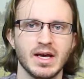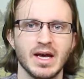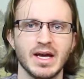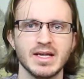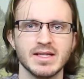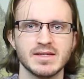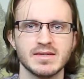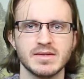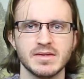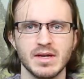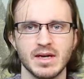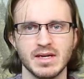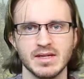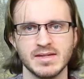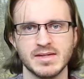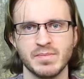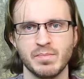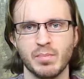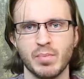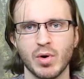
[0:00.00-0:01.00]
It's
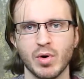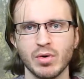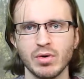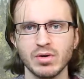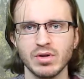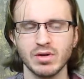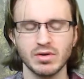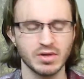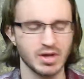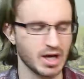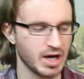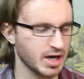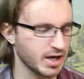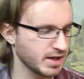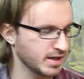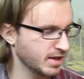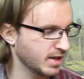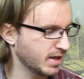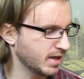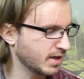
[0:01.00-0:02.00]

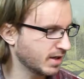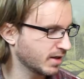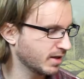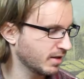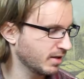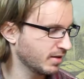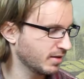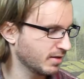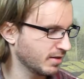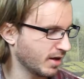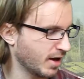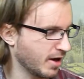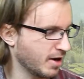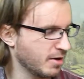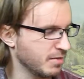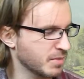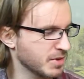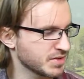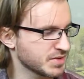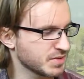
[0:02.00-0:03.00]
borderlining. I
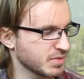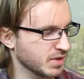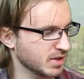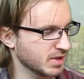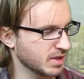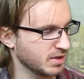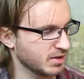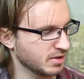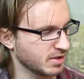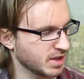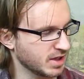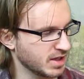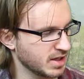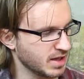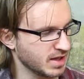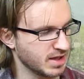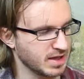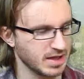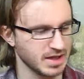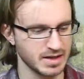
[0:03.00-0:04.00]
almost want to look at it
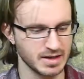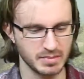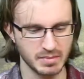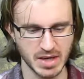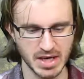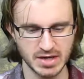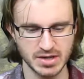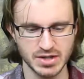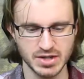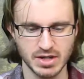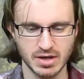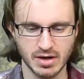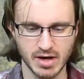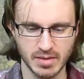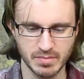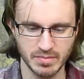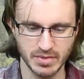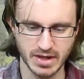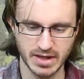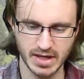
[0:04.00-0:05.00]
again and make
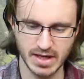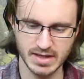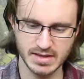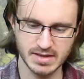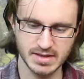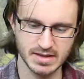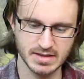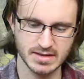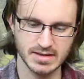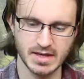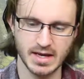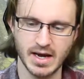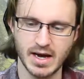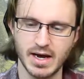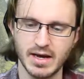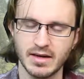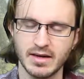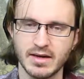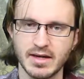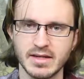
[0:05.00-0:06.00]
sure yes, it's
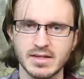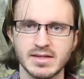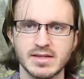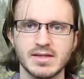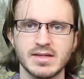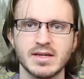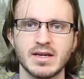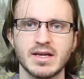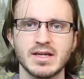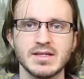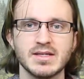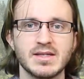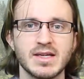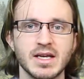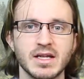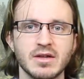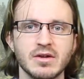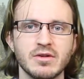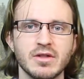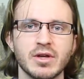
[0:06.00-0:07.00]

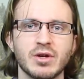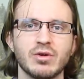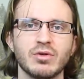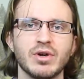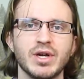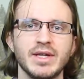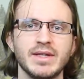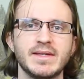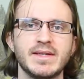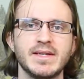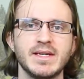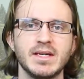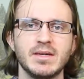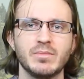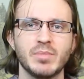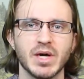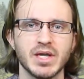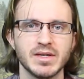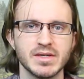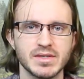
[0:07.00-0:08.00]
considered a green tea,
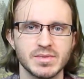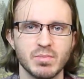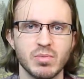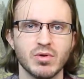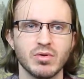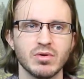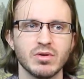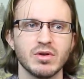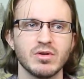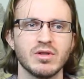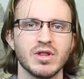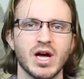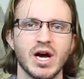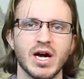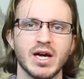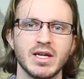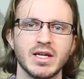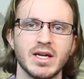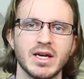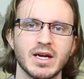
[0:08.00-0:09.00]
but it's
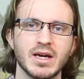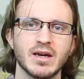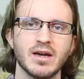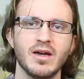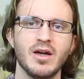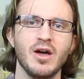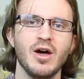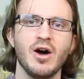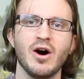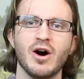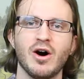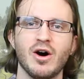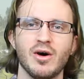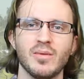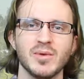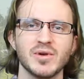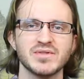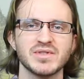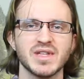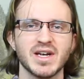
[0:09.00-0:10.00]
borderlining
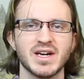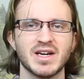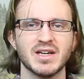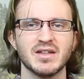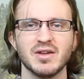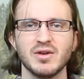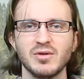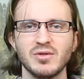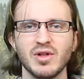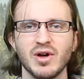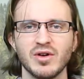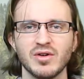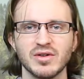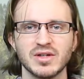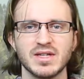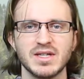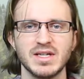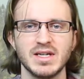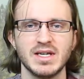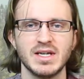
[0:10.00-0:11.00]
almost like an oolong
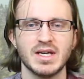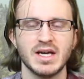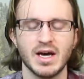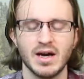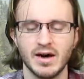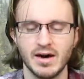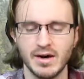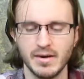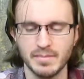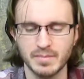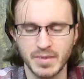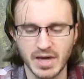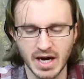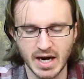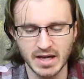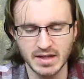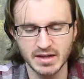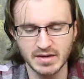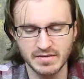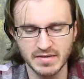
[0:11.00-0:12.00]
tea.
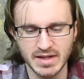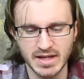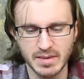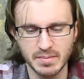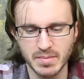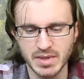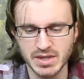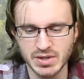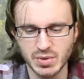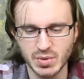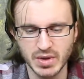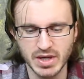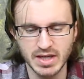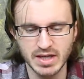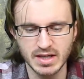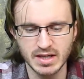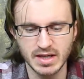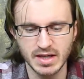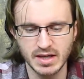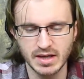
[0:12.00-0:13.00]
Kind of an
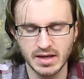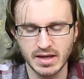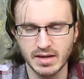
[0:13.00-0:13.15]
in-between